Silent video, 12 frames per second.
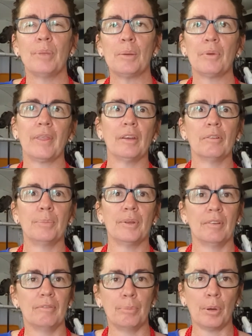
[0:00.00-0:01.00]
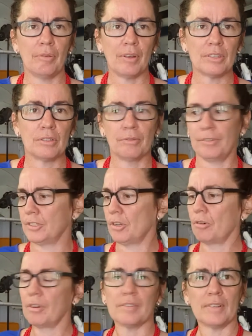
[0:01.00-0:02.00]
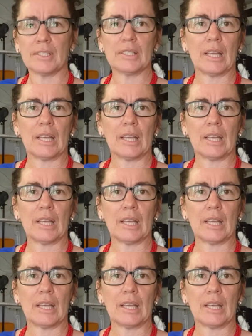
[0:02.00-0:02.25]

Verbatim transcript: people think of professional photographers,